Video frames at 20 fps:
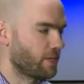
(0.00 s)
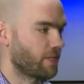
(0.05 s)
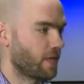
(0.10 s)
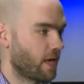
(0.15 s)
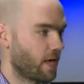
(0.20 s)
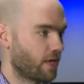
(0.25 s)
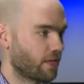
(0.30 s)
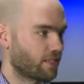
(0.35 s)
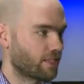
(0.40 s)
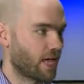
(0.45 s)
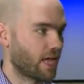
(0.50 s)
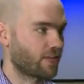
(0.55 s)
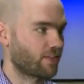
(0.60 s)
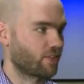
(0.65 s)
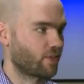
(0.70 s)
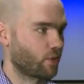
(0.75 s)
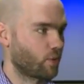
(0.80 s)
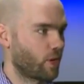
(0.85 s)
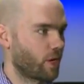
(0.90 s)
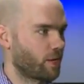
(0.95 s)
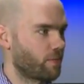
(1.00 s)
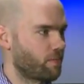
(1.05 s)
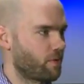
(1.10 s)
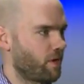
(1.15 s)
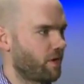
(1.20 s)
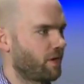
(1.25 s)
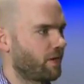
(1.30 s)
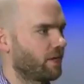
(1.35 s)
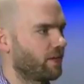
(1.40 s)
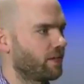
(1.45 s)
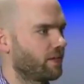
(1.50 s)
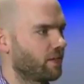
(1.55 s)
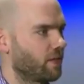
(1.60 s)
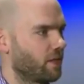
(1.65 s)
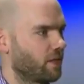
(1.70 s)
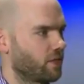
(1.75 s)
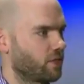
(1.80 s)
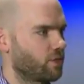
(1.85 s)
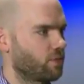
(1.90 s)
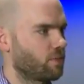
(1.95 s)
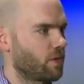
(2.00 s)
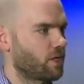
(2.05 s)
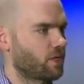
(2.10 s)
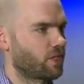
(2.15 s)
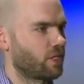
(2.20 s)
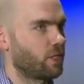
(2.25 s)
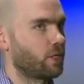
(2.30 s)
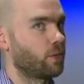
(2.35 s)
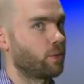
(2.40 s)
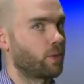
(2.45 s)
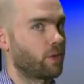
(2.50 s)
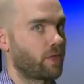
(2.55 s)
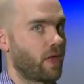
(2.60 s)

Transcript: be the size of your wedding party especially with